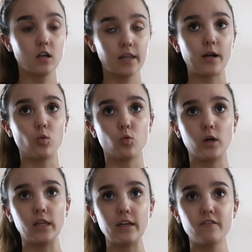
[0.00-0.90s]
like
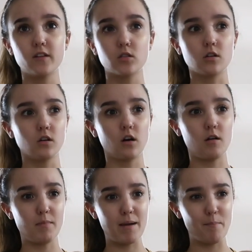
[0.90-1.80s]
really feels good
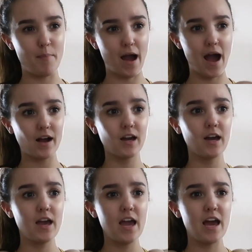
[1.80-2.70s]
on my back
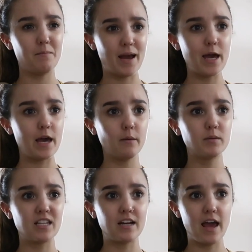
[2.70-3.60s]
and my
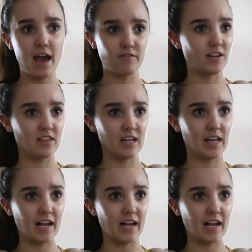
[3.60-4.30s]
hips and everything.